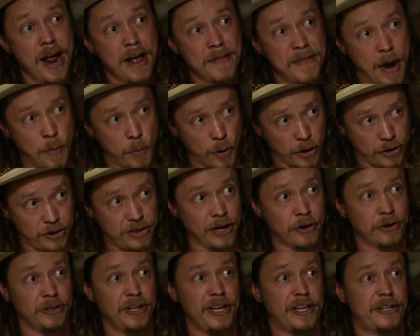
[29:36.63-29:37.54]
that were
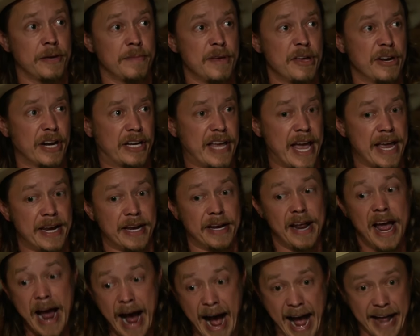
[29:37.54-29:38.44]
clearly communicated.
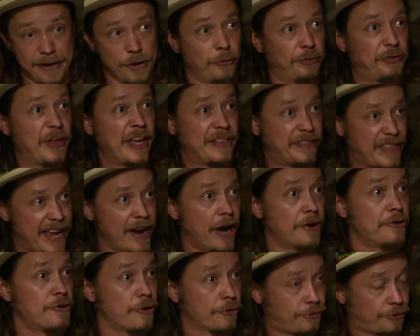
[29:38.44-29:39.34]
I don't think they
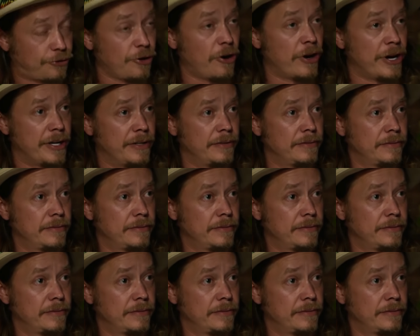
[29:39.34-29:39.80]
understood.